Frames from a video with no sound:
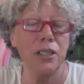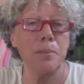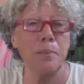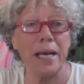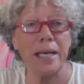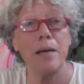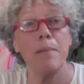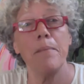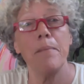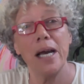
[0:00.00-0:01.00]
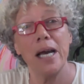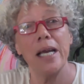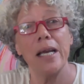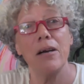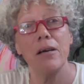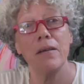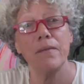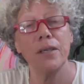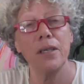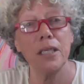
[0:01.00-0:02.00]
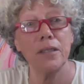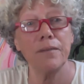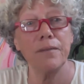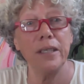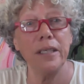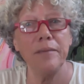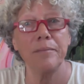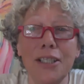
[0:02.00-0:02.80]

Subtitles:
to back up my art philosophy.